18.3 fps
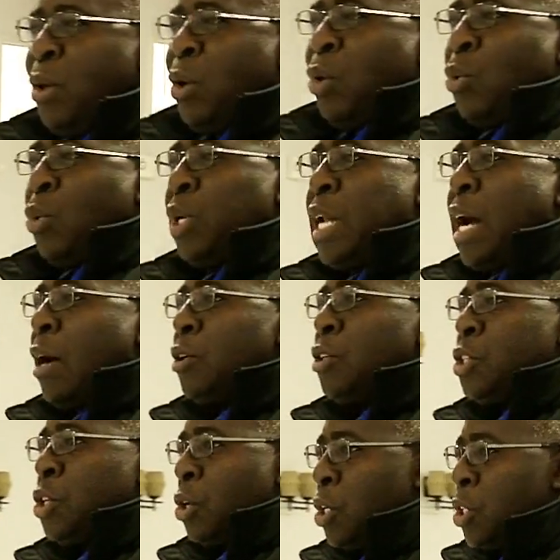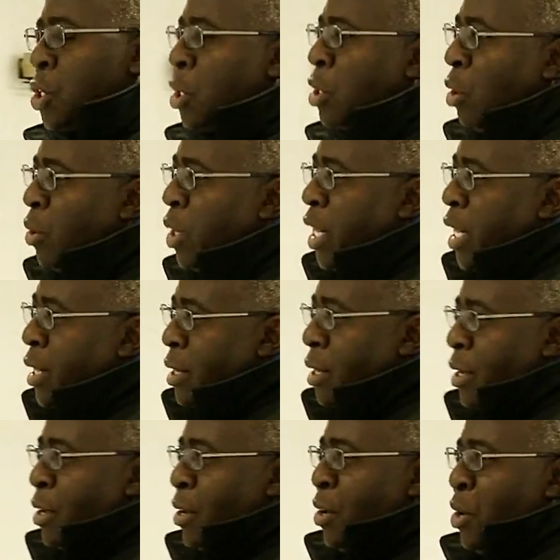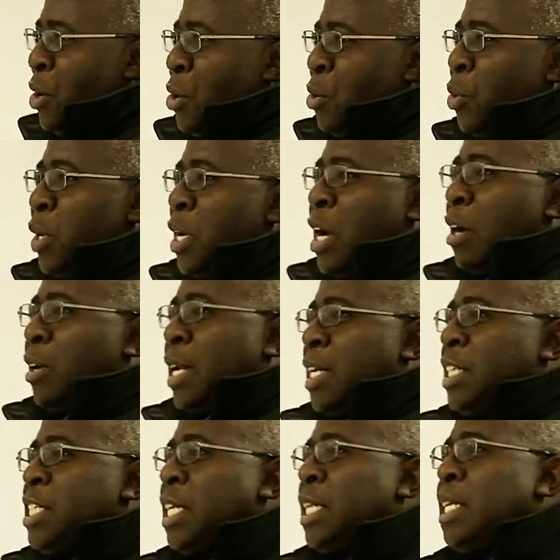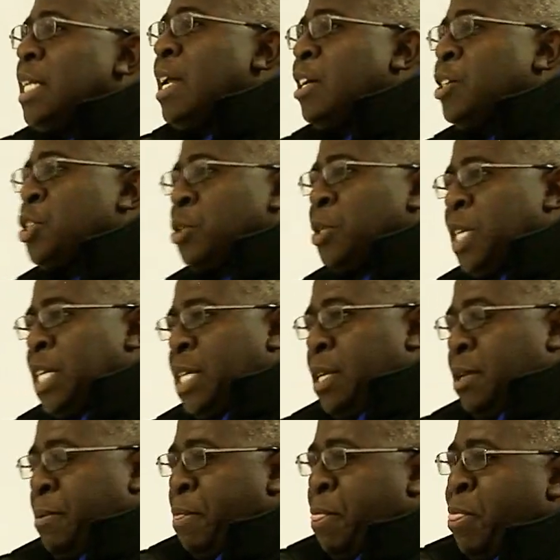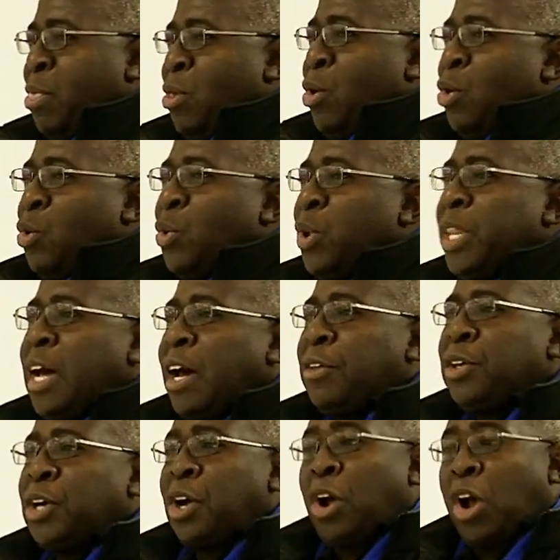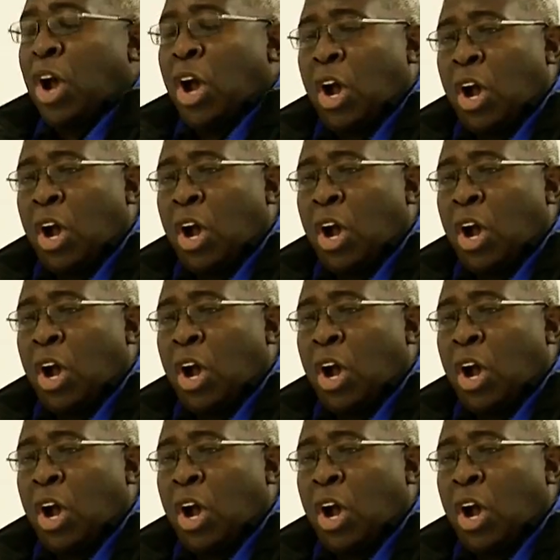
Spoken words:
Without George Clooney, without Angelina Jolie, without the